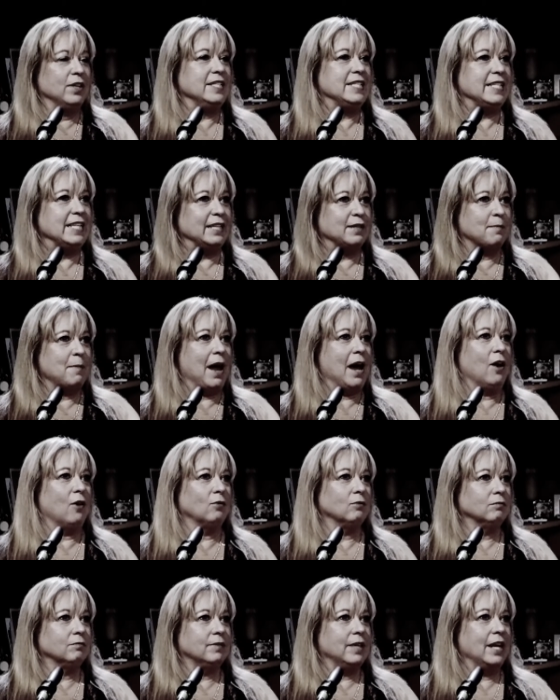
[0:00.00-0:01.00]
rinsing them
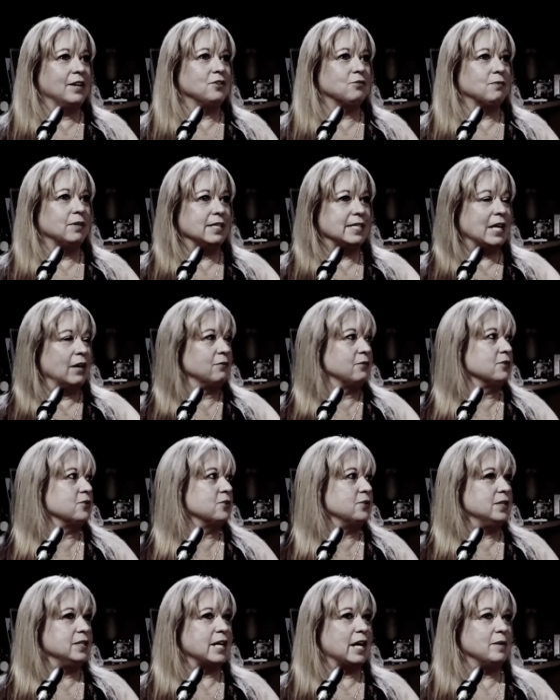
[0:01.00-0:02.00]
out. They had to rinse out the
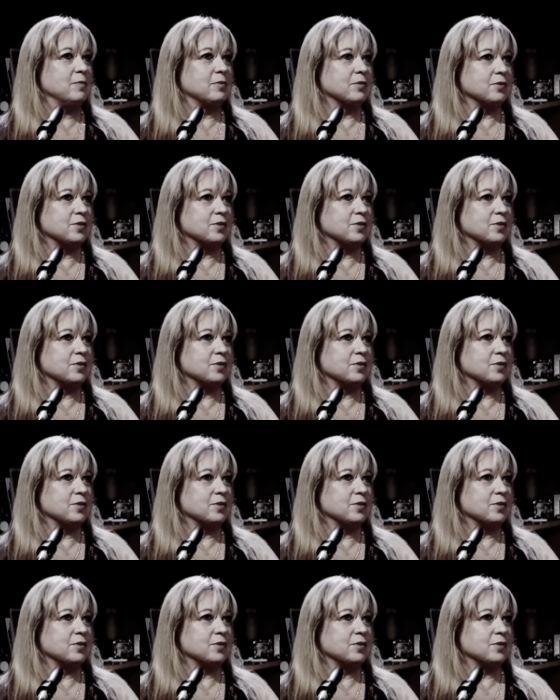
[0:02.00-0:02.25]
dirty diapers.